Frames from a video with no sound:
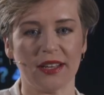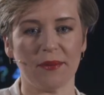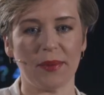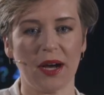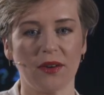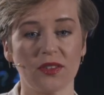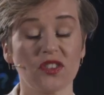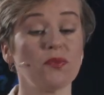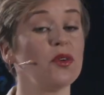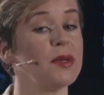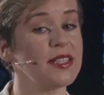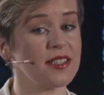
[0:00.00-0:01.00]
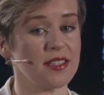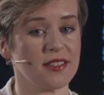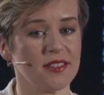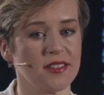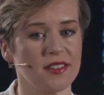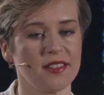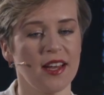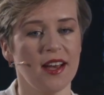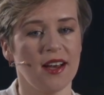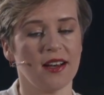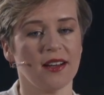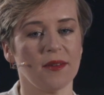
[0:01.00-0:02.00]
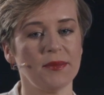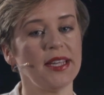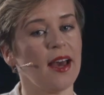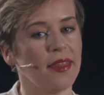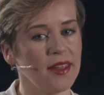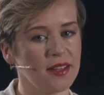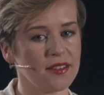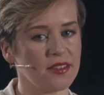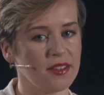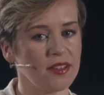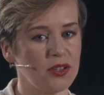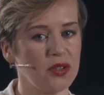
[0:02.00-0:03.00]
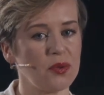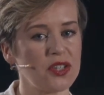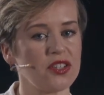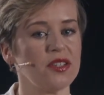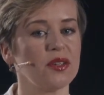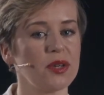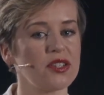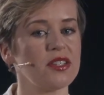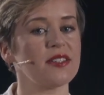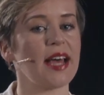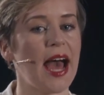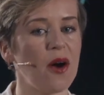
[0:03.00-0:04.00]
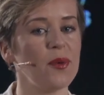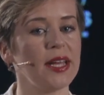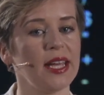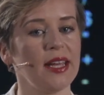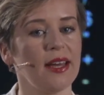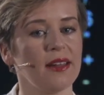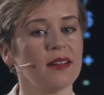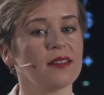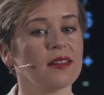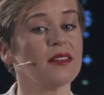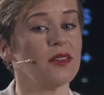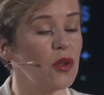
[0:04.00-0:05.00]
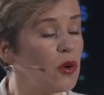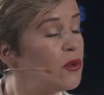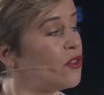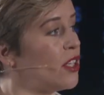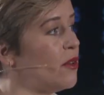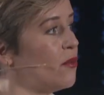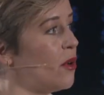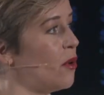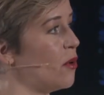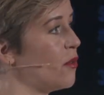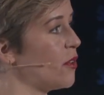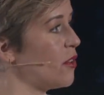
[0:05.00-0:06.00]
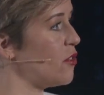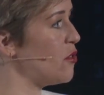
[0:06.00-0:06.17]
about small businesses. Yeah, I think that's a good question. The question is how we can get those involved, because